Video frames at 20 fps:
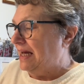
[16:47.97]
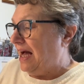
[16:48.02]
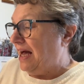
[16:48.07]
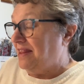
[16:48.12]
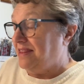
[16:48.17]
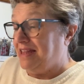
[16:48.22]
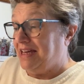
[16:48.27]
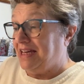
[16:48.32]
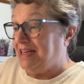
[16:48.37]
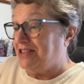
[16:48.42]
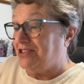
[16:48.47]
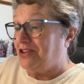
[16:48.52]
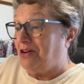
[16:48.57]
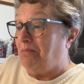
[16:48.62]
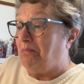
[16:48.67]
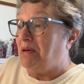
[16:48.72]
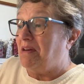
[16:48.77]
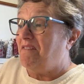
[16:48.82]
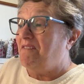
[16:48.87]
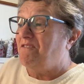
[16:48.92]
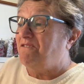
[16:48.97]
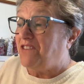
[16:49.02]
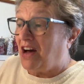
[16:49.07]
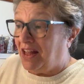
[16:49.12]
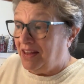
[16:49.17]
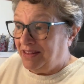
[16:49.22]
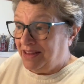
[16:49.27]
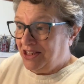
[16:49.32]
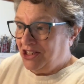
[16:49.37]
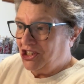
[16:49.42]
I think it's going to be
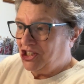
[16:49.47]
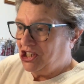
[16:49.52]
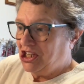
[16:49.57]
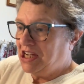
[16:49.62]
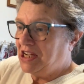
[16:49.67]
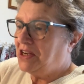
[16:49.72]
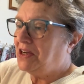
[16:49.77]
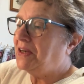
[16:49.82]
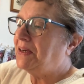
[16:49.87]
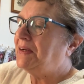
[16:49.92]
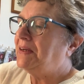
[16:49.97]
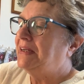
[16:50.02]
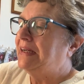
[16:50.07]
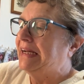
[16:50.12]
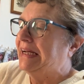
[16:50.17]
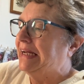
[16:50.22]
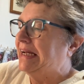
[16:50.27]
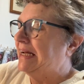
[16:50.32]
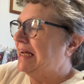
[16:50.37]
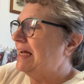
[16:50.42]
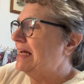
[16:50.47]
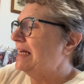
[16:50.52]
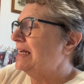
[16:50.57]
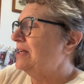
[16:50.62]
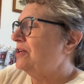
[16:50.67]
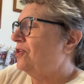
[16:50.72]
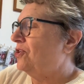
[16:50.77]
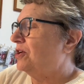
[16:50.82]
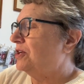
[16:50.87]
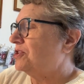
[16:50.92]
fun this year,
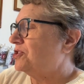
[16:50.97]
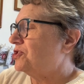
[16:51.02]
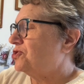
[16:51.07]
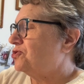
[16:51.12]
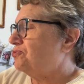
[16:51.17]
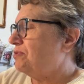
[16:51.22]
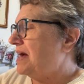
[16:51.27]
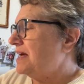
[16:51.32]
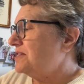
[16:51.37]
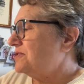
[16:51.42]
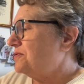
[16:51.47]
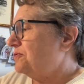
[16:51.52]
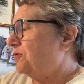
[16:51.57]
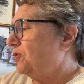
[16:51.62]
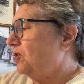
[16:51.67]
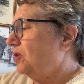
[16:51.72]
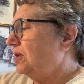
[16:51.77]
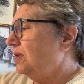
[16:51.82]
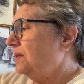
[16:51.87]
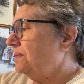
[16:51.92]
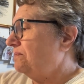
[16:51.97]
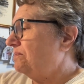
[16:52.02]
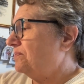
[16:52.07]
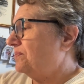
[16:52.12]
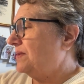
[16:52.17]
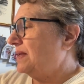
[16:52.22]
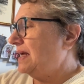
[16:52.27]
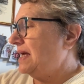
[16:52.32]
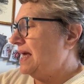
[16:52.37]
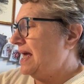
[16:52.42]
not stressful,
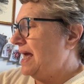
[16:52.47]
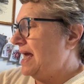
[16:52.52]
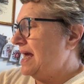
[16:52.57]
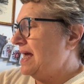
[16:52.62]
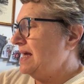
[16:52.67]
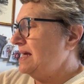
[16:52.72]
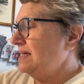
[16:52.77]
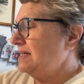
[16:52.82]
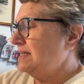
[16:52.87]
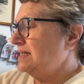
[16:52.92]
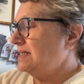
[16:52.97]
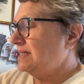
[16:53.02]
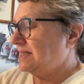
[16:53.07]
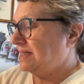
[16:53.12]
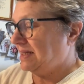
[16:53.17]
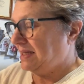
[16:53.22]
and